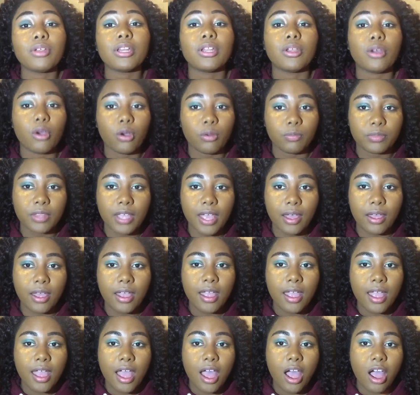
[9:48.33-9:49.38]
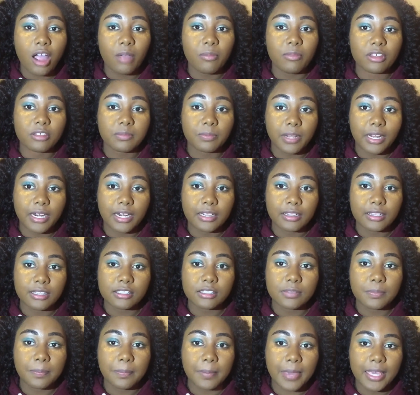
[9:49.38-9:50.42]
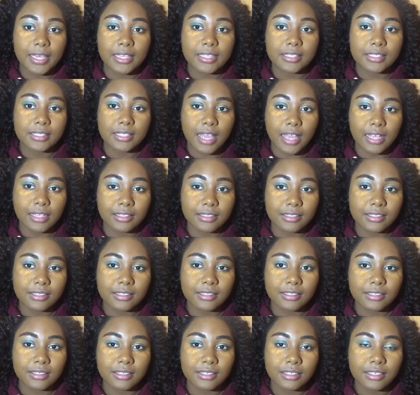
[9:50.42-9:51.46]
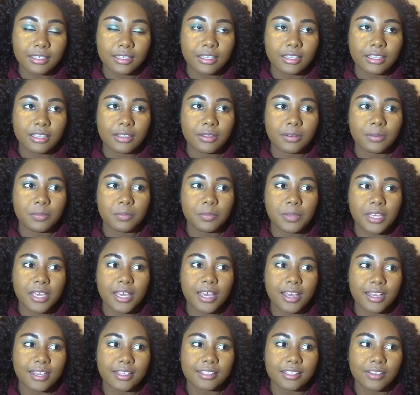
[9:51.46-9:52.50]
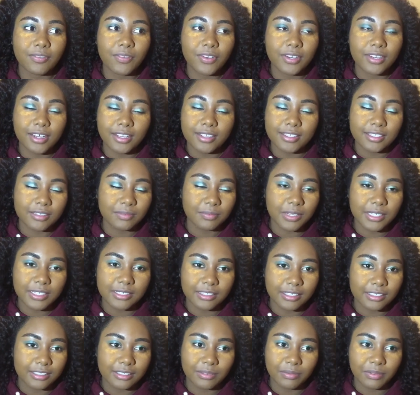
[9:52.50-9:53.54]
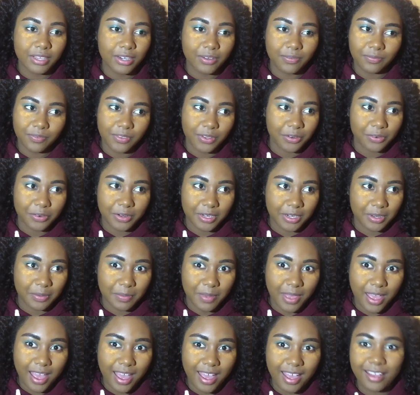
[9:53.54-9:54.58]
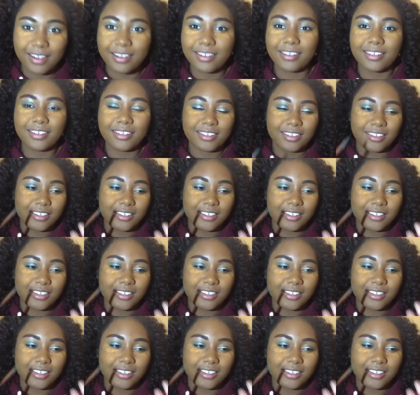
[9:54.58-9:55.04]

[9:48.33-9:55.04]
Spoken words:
really hope that how I'm explaining this makes sense, because if it doesn't make sense, I'm gonna feel really bad.